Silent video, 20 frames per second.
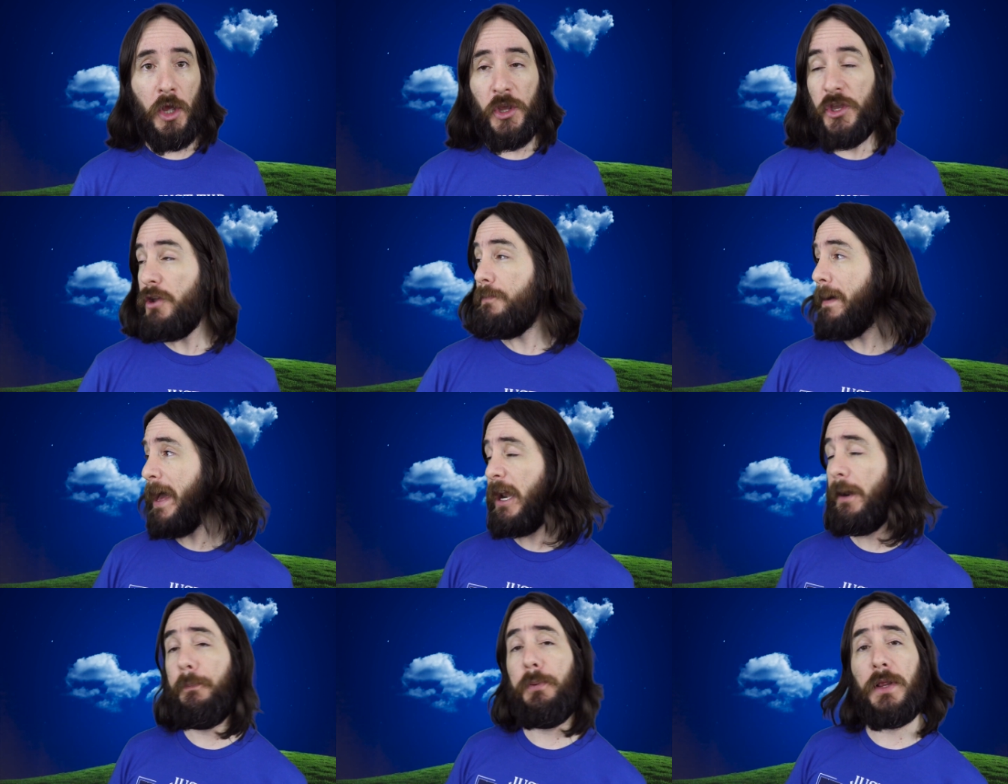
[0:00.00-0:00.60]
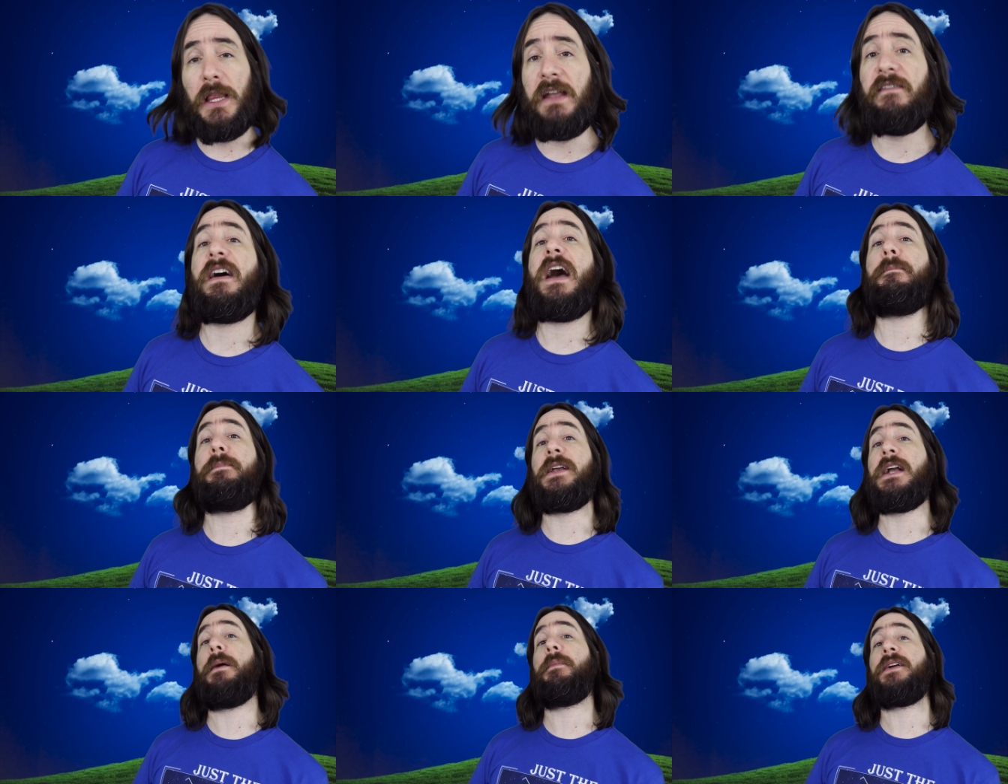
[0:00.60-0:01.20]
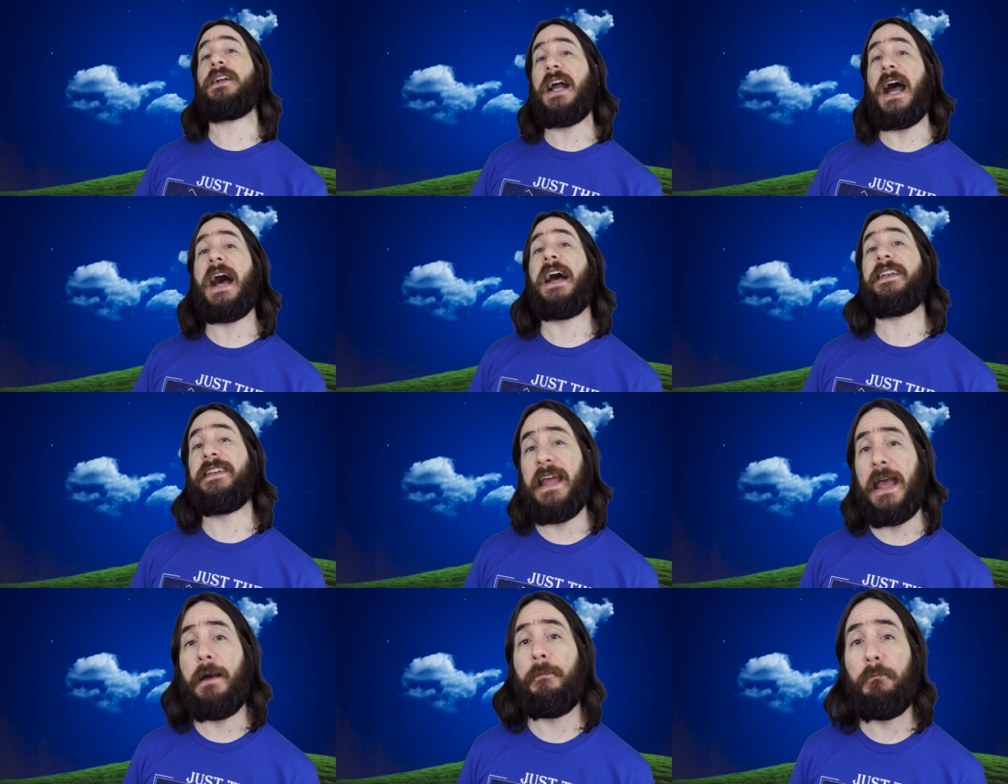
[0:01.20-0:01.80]
you better believe I'd become a
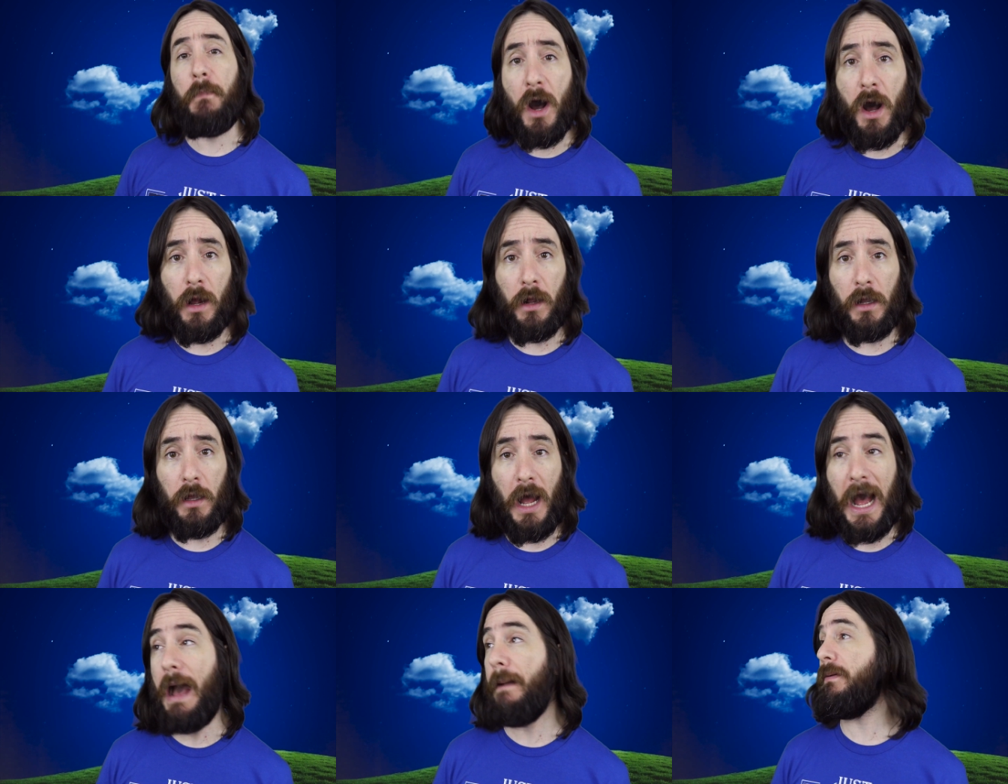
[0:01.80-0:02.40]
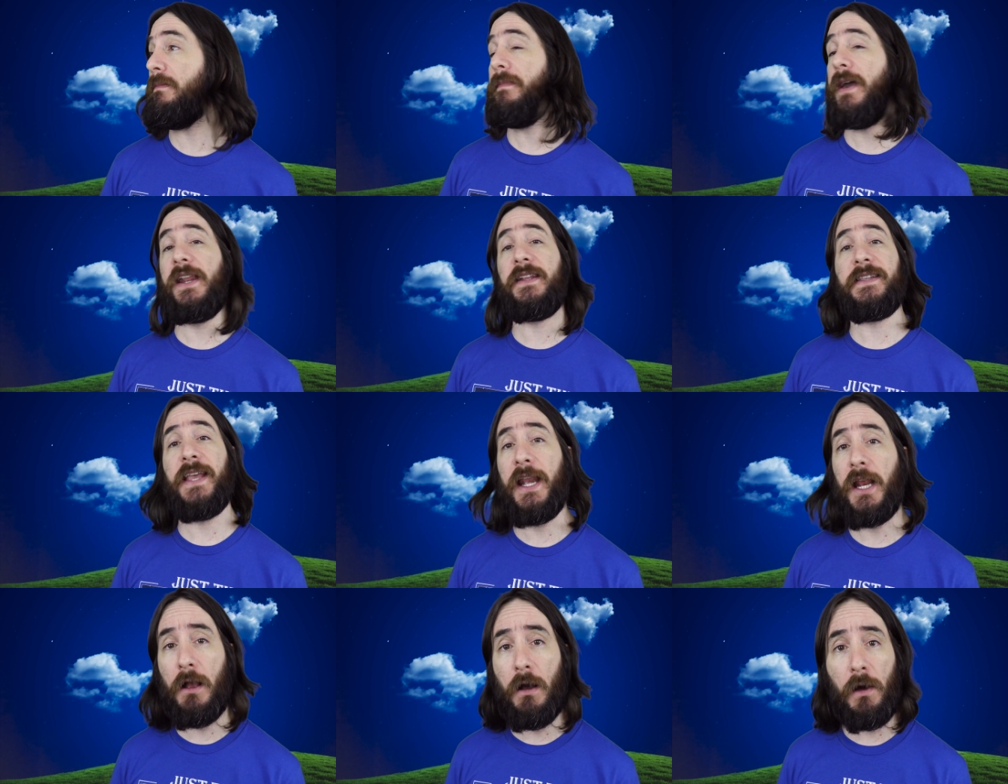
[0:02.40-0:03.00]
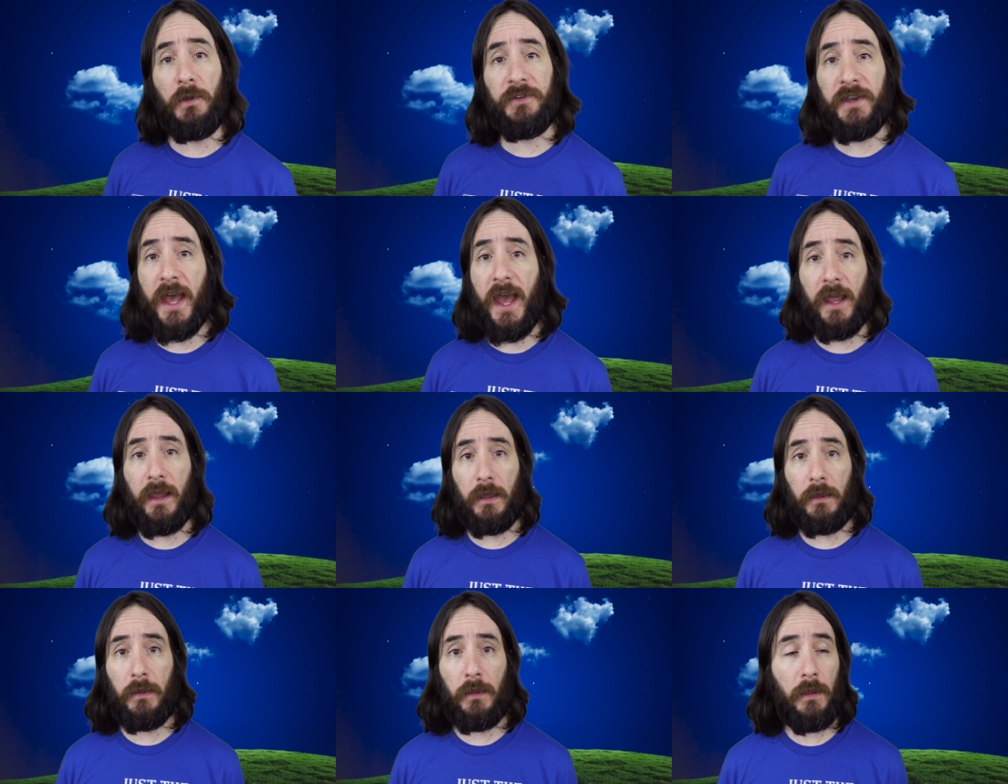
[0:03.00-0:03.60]
goddamn monk. I'd be meditating all
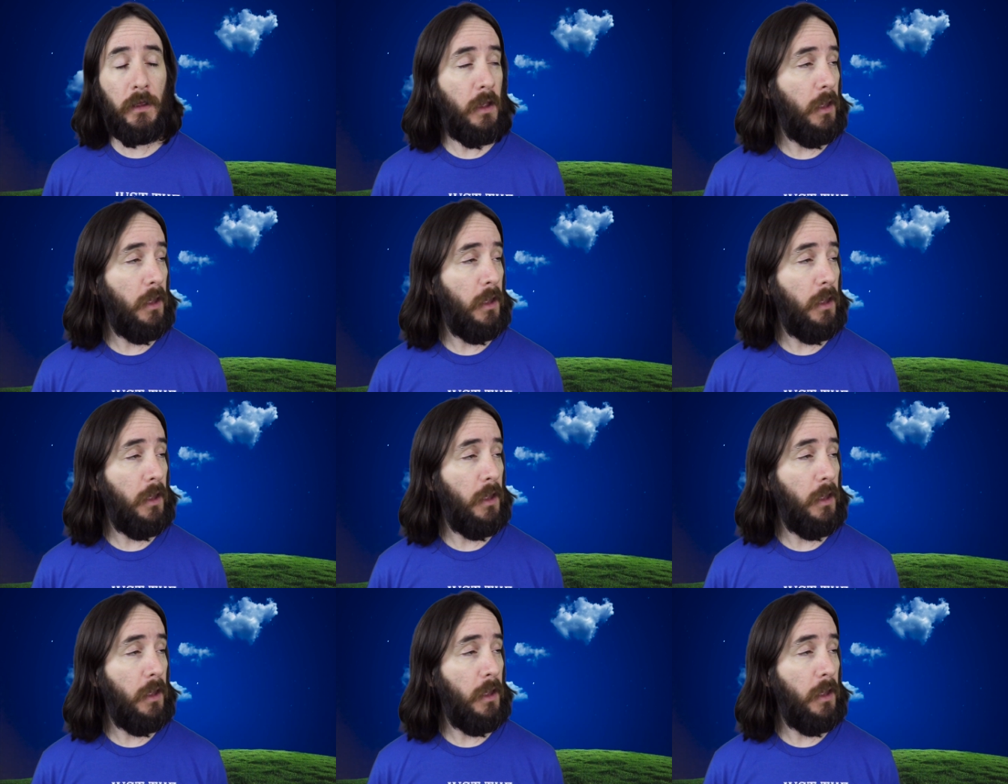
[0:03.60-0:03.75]
day.